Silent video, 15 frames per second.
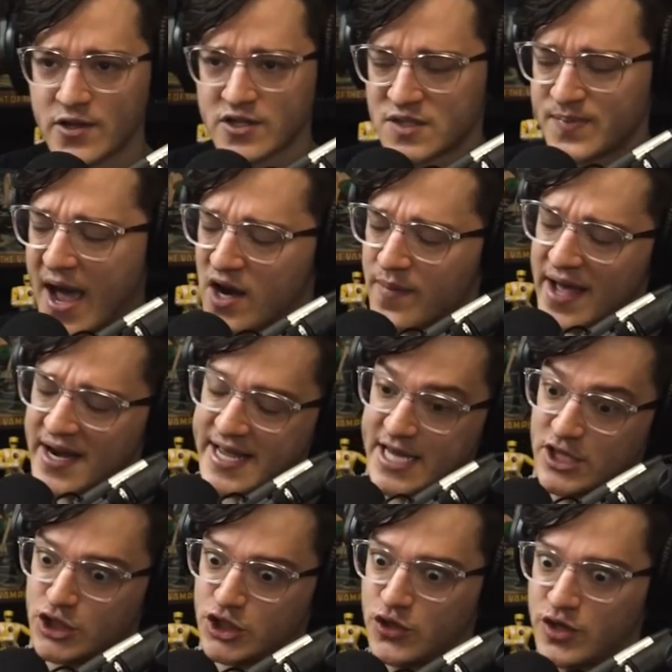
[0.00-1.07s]
Spider-Man
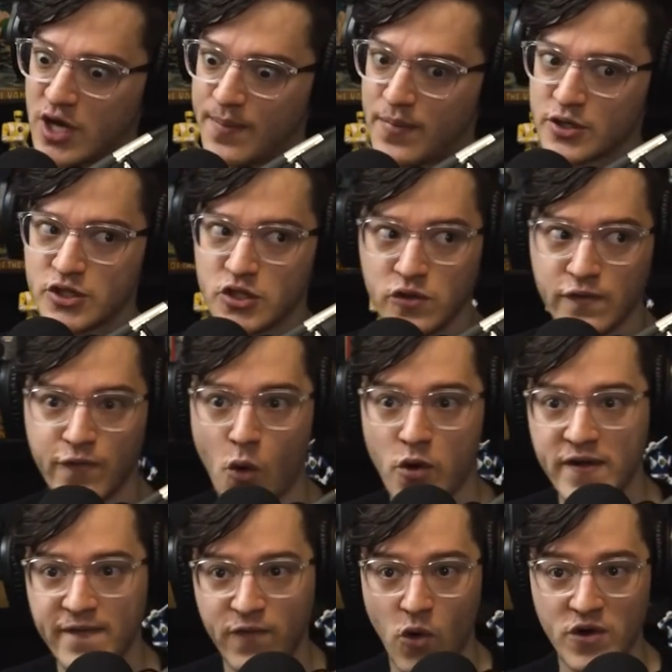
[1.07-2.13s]
issue number
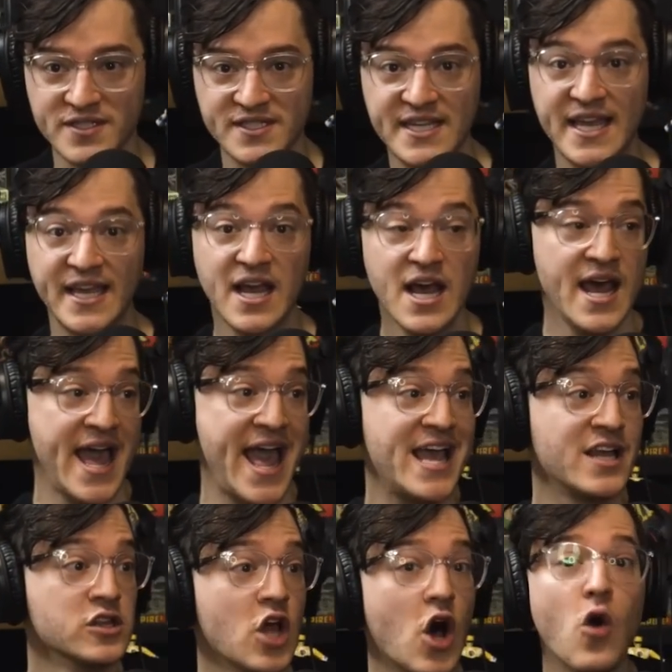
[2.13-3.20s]
244. Seeing a
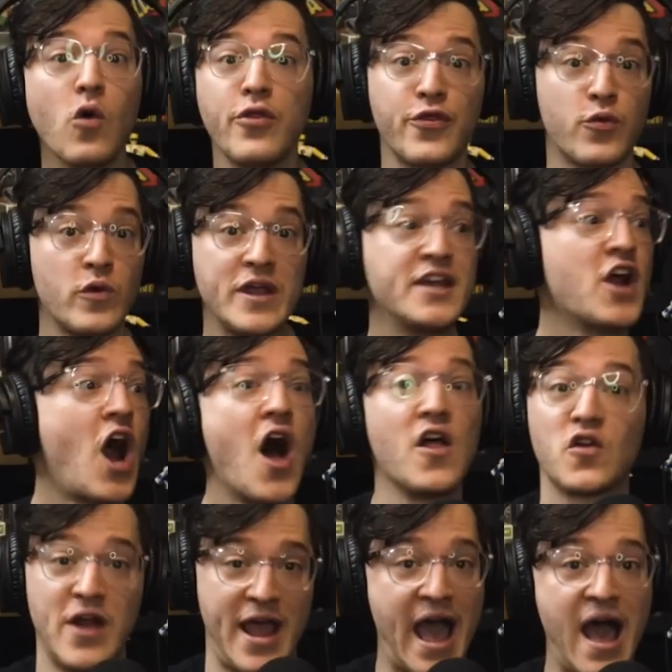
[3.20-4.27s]
low
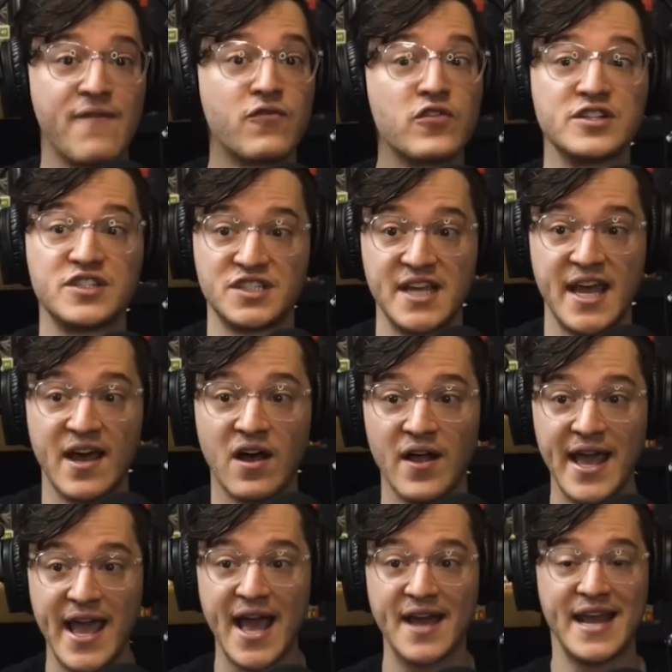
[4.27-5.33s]
$3 average sale
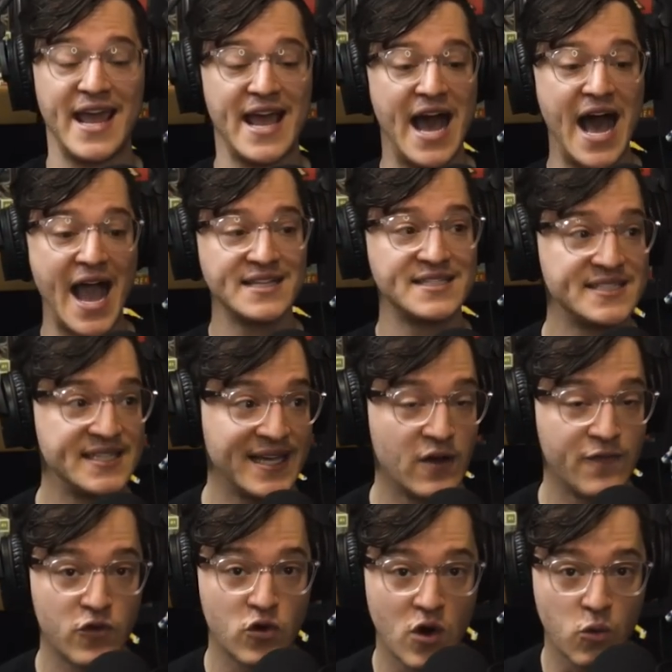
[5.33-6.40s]
and a high sale
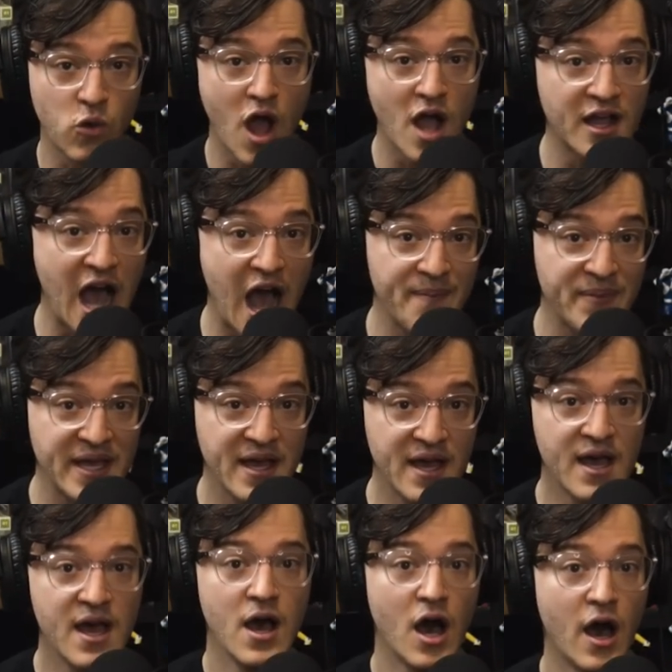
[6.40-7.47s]
for a raw copy
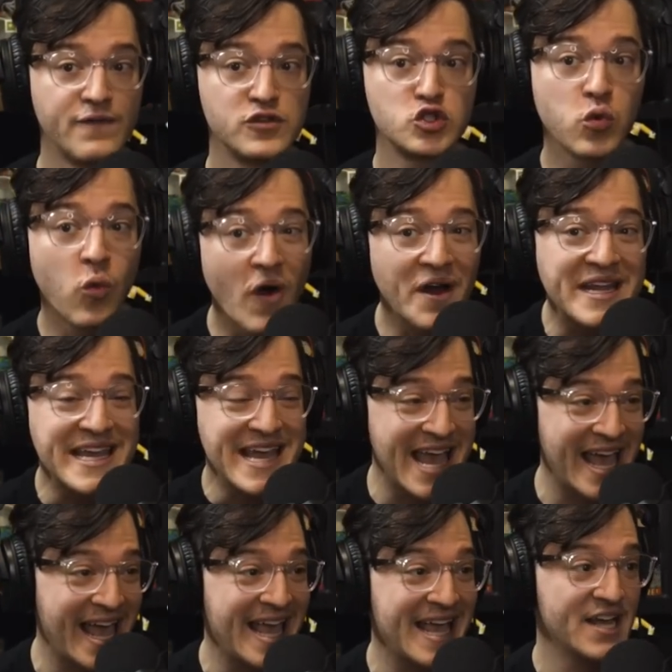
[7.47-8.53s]
of
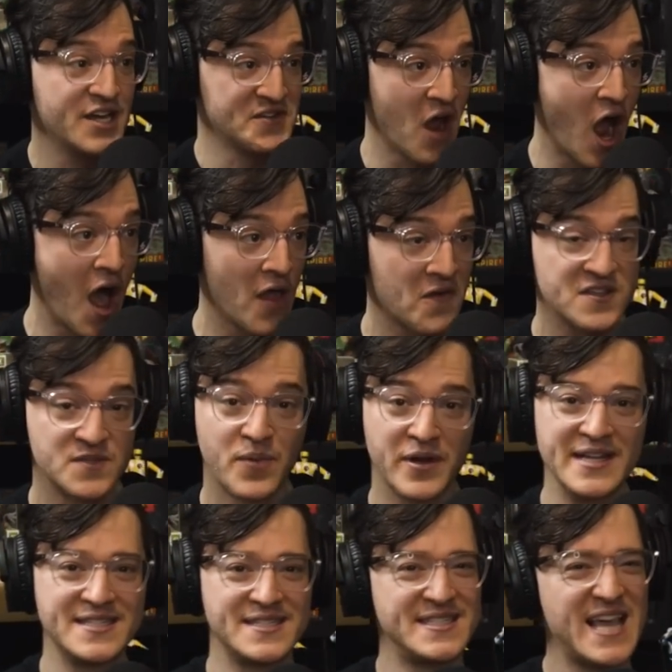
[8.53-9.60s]
$28, but
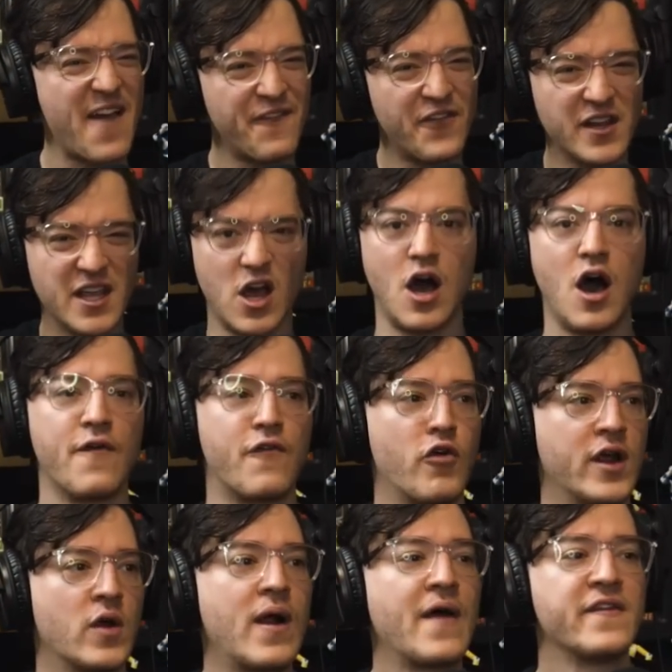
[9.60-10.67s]
it's definitely
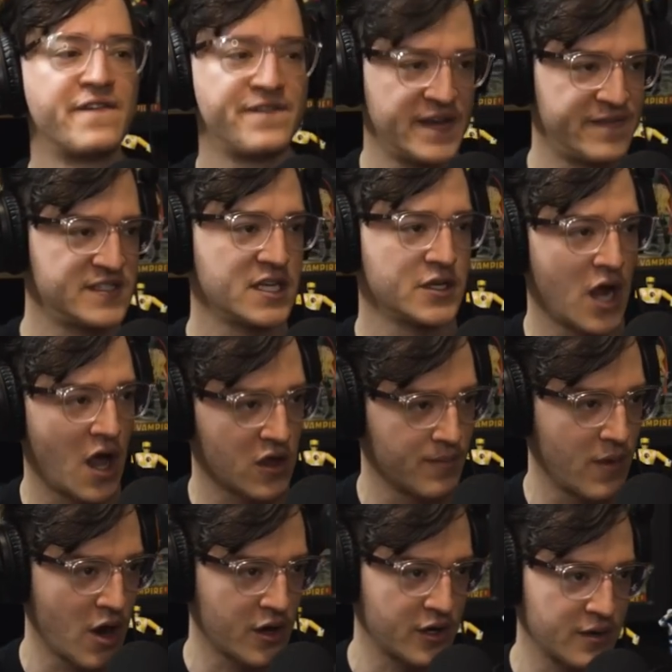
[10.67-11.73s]
hovering around the $15
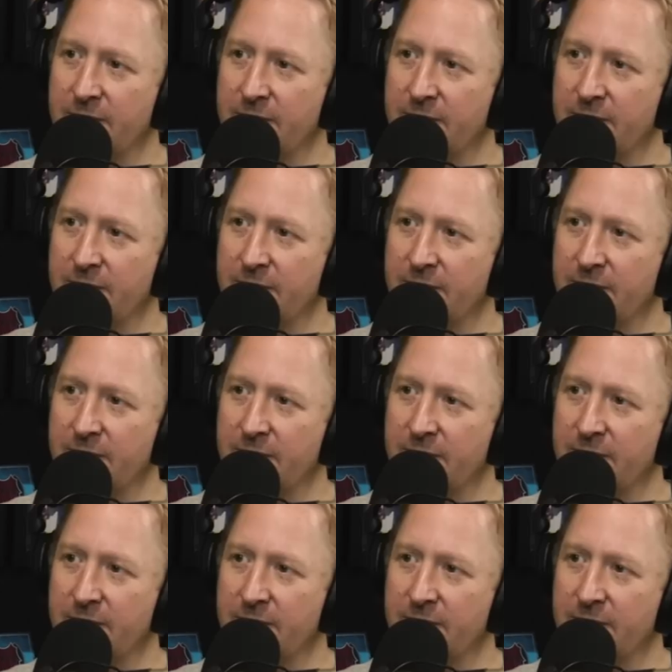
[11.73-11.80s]
marker.